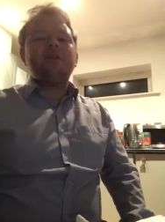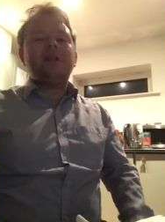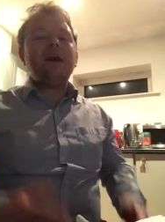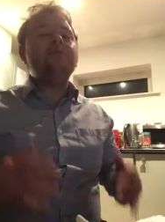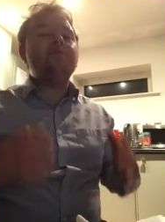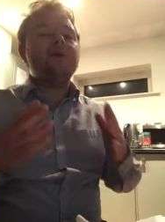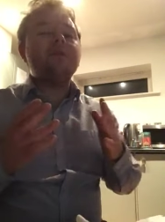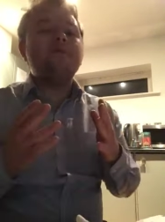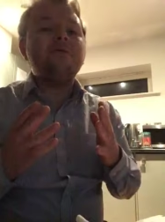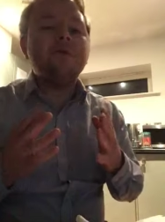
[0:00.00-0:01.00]
That would
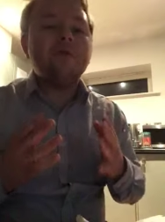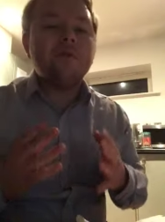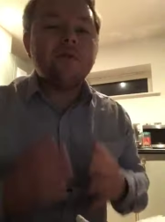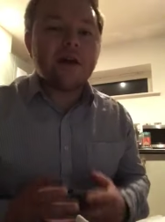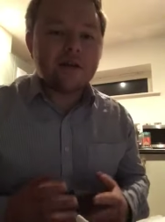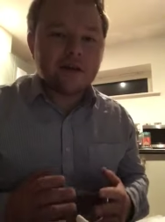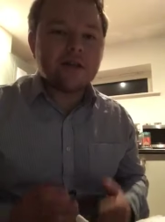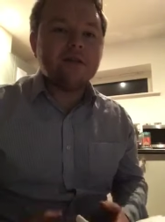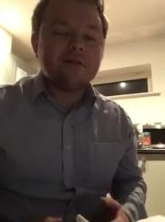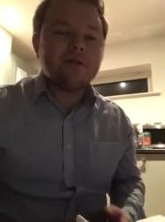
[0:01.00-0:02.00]
make them feel very
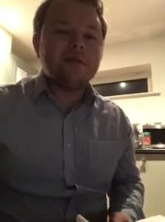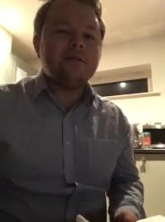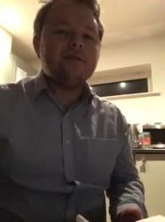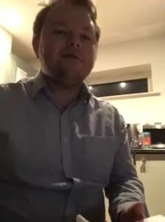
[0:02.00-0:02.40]
guilty.